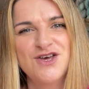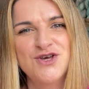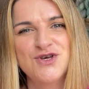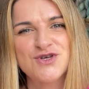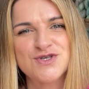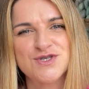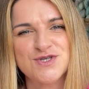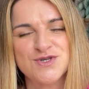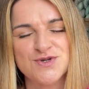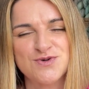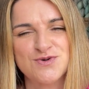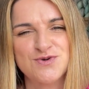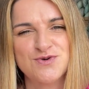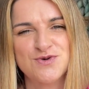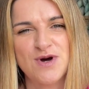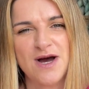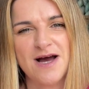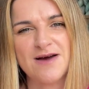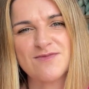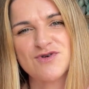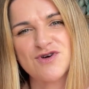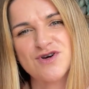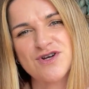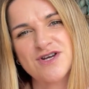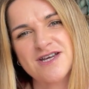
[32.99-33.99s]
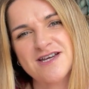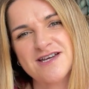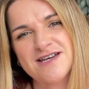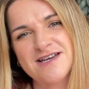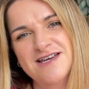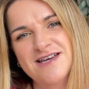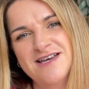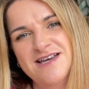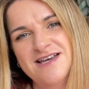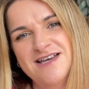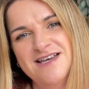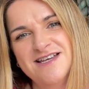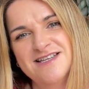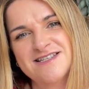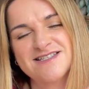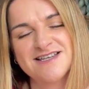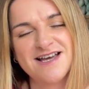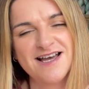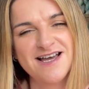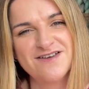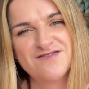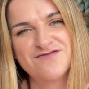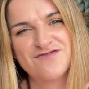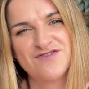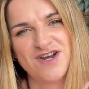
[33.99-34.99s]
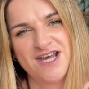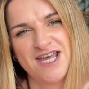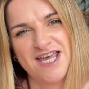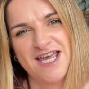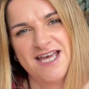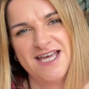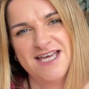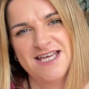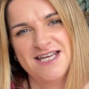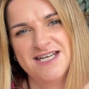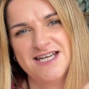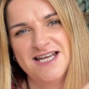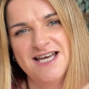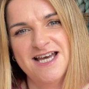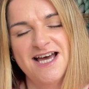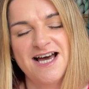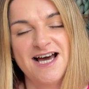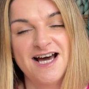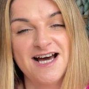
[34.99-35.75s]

so I'm going to dive right in